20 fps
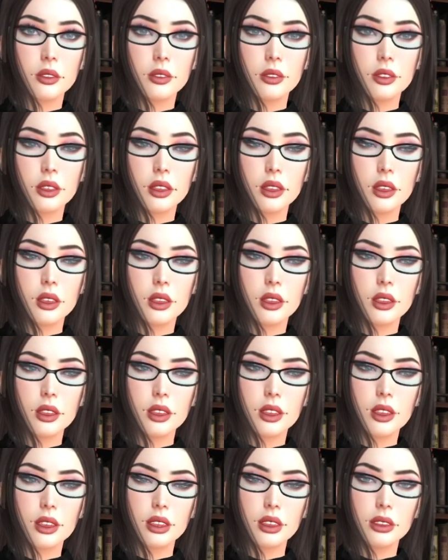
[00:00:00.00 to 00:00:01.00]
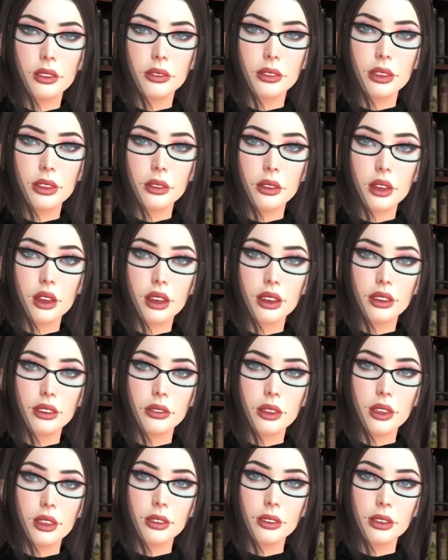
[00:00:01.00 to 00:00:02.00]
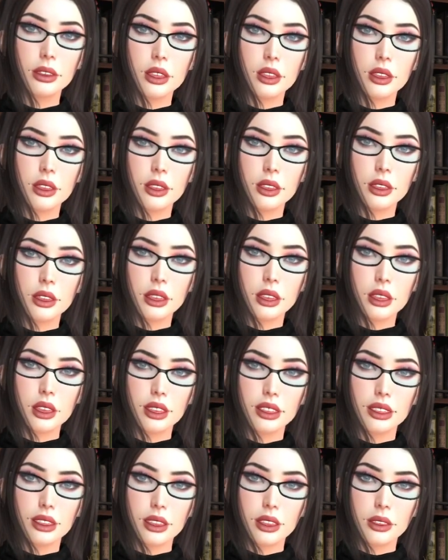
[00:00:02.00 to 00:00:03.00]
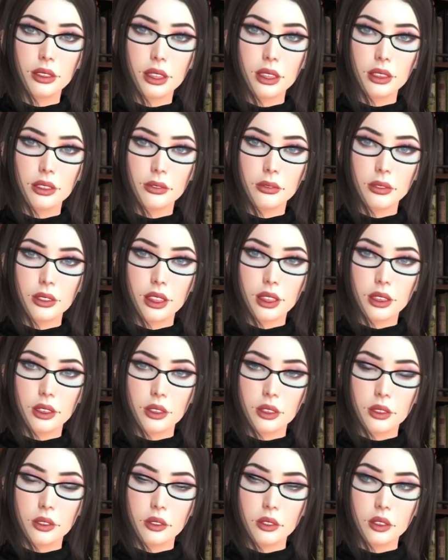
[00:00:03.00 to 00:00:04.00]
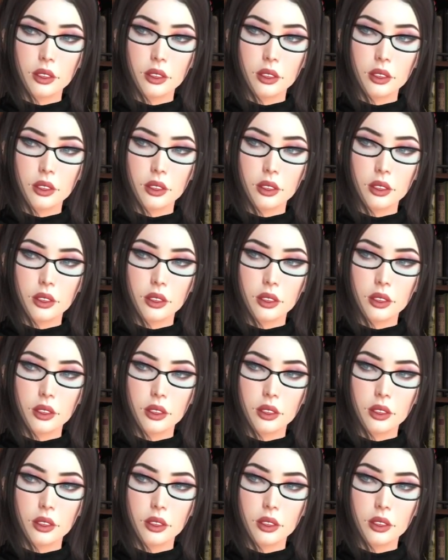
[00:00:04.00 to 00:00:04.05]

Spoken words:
It's all like in a different language. Then I'm like, oh, okay, that's confusing.